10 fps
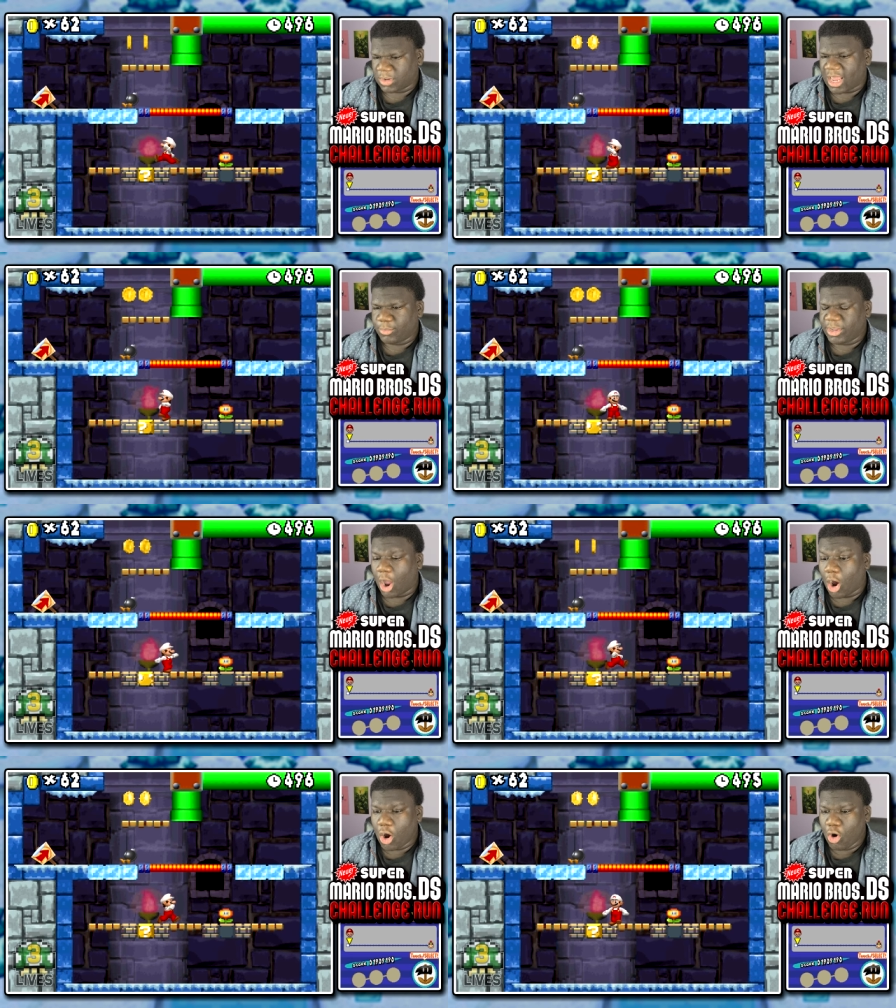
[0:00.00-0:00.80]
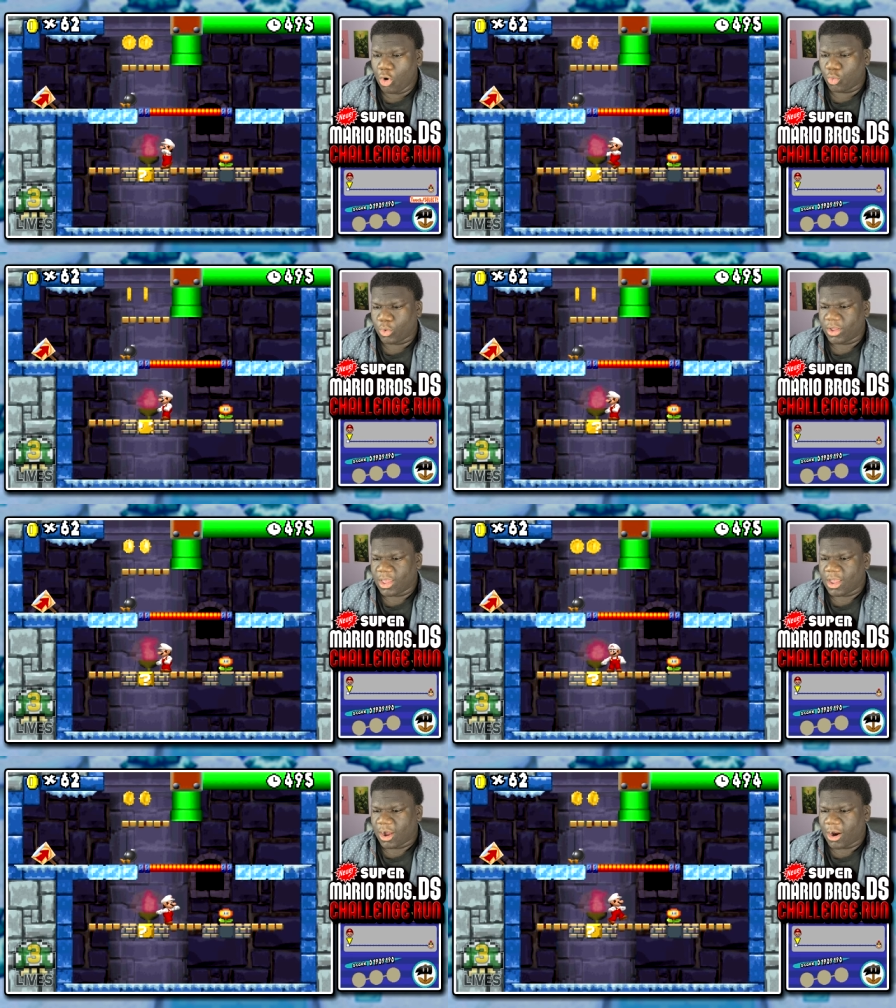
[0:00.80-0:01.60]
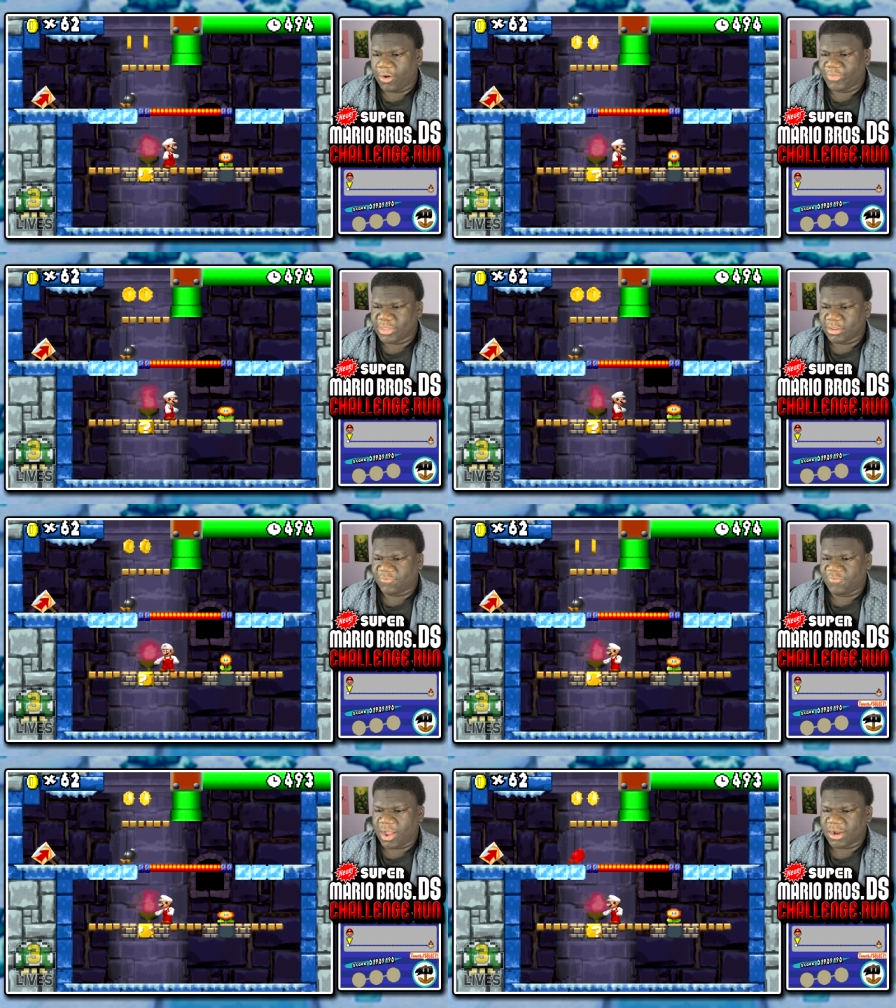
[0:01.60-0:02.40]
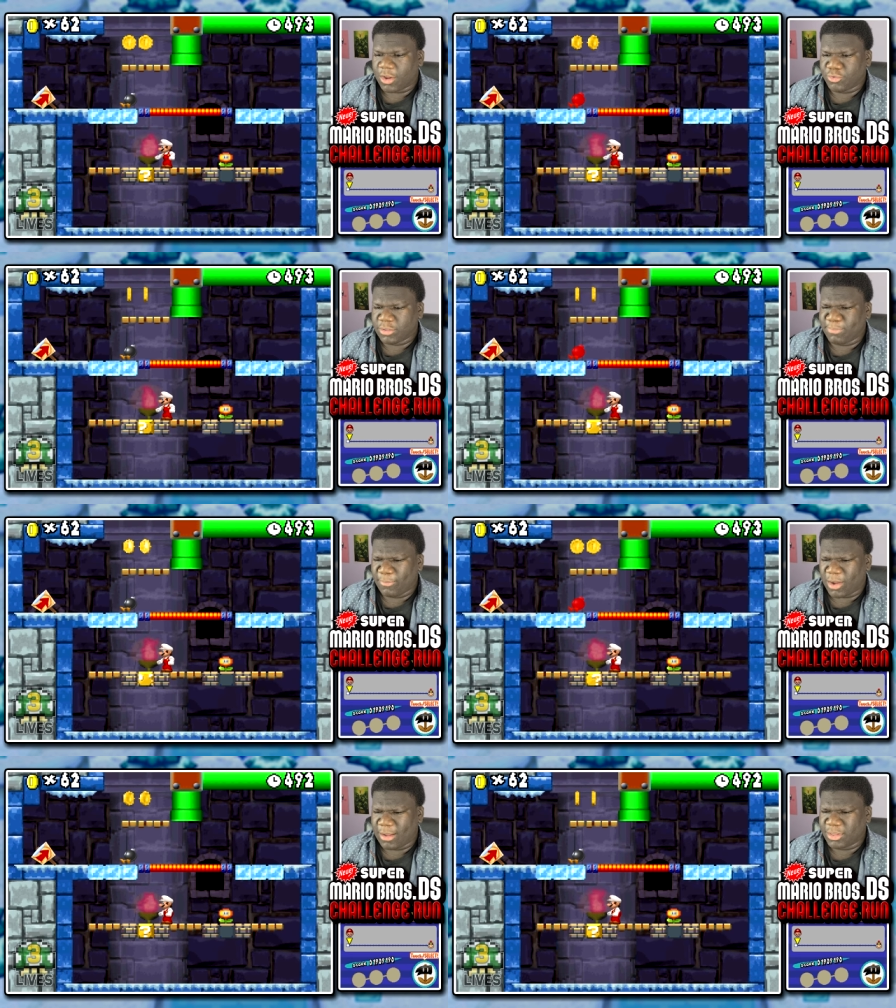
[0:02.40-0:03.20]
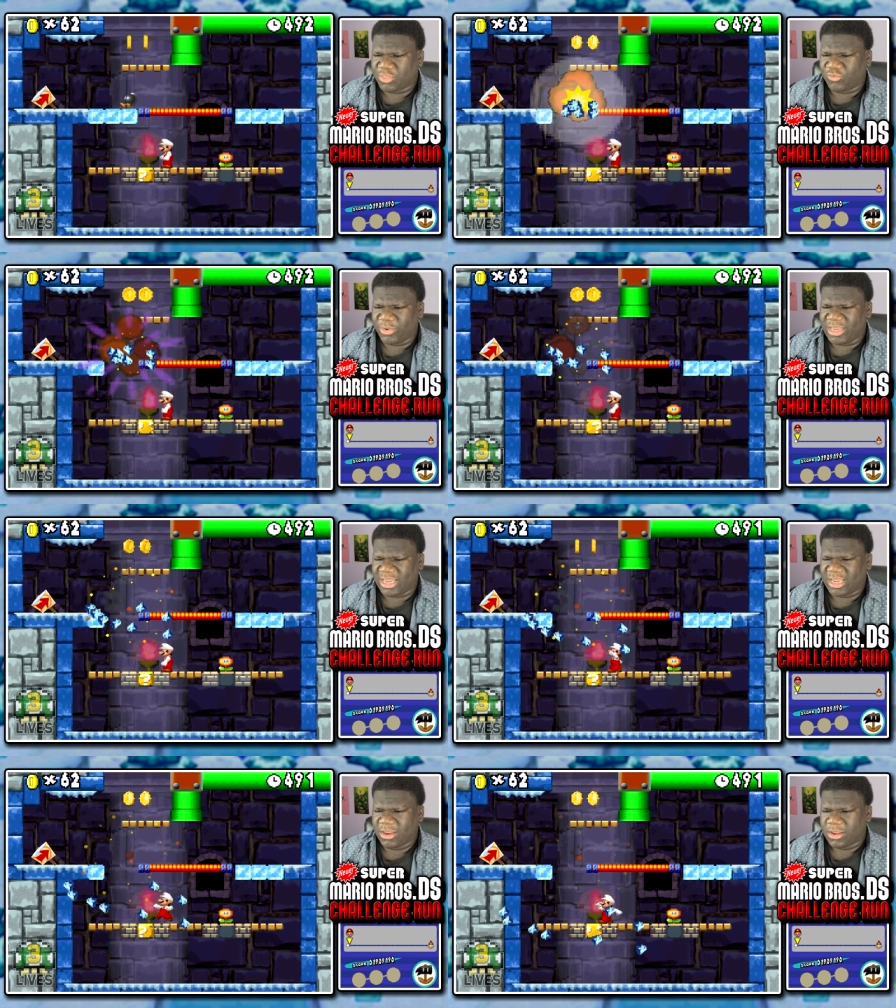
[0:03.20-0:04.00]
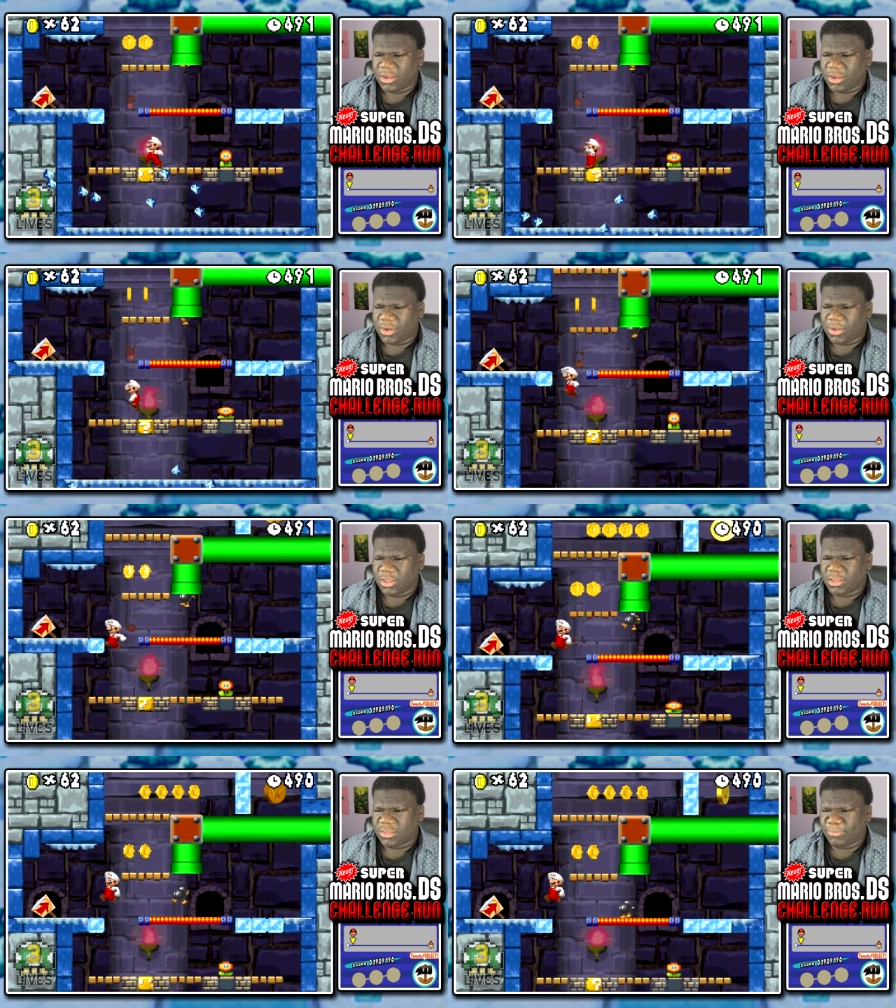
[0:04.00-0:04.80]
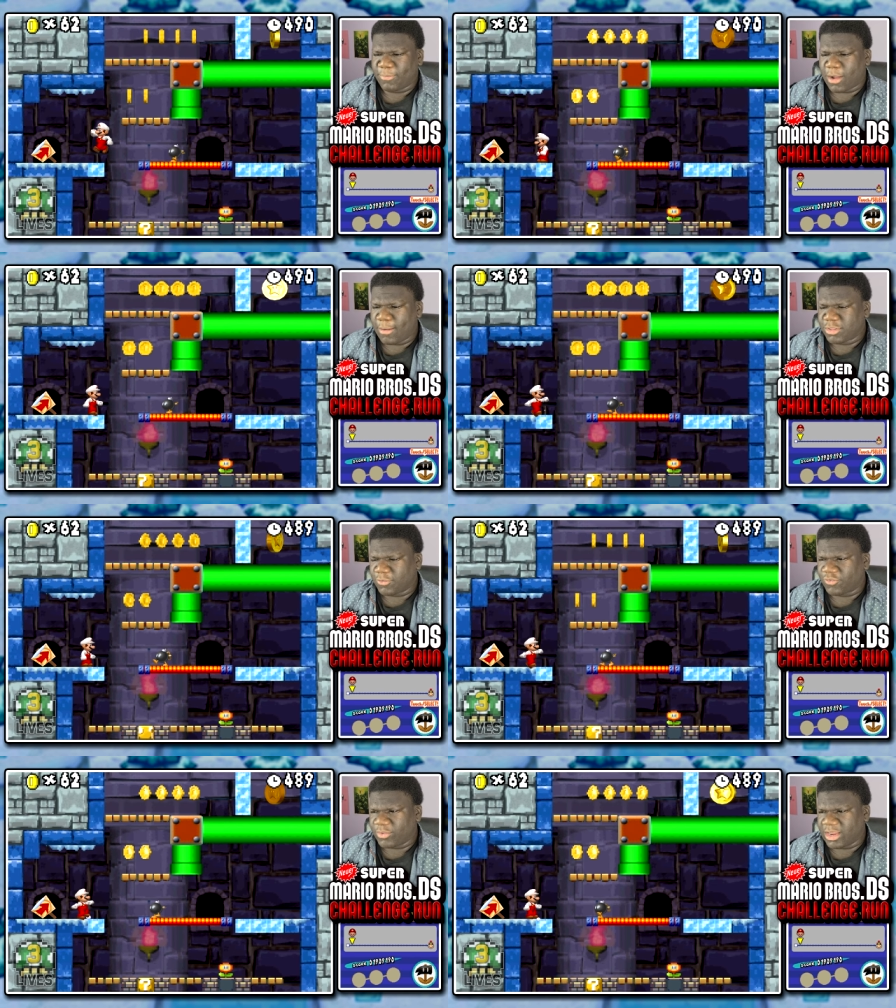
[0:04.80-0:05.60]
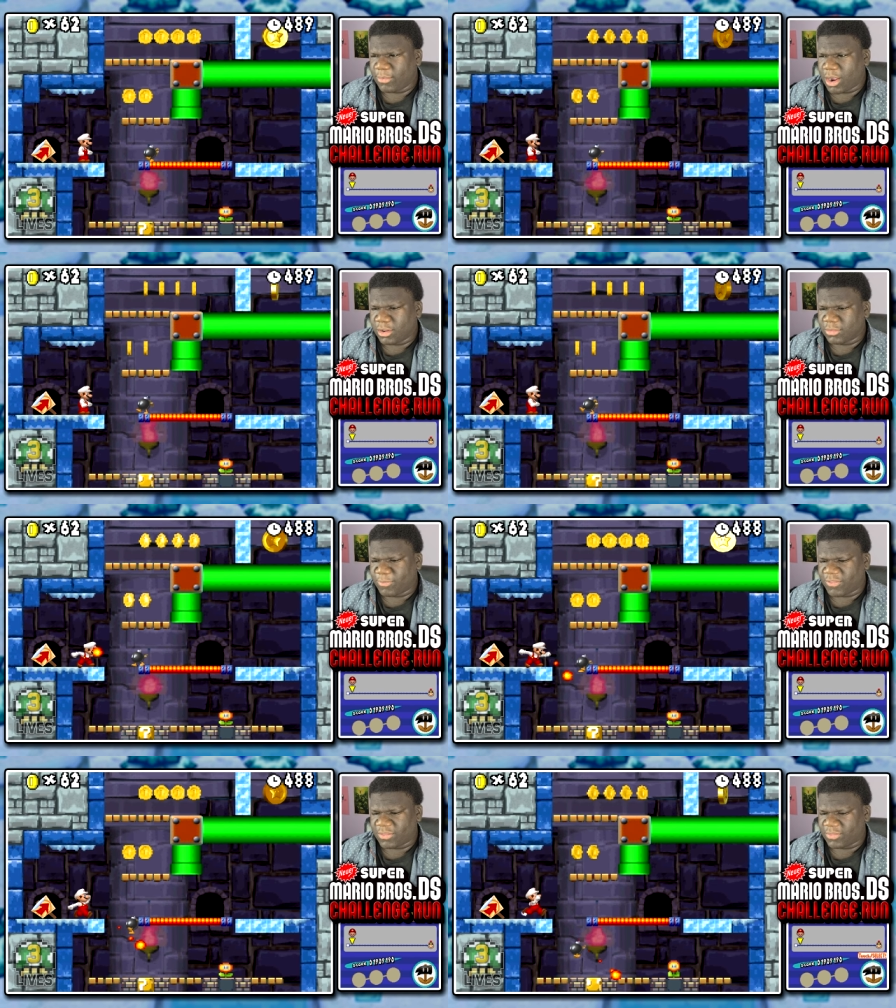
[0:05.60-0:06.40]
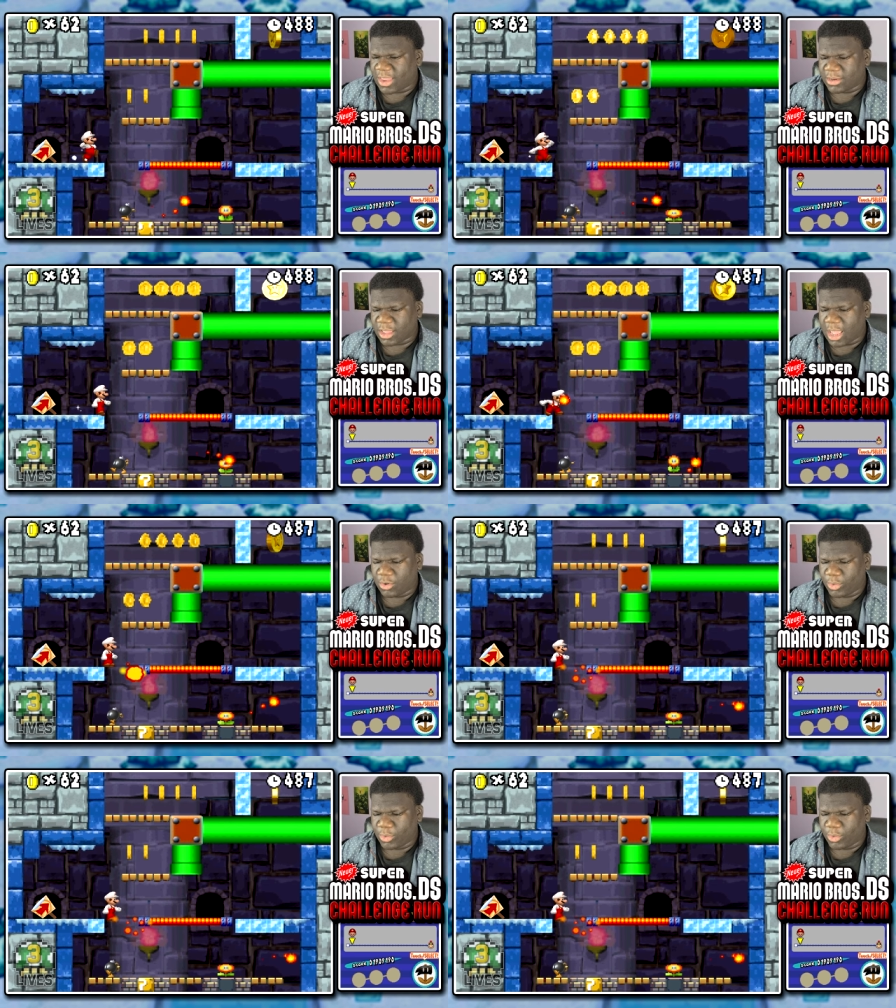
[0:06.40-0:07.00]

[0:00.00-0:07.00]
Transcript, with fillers: How do we, oh! Oh, this is fun. Are those Bob-Ombs three D? So the Bob-Ombs are three D models, but th that's kind of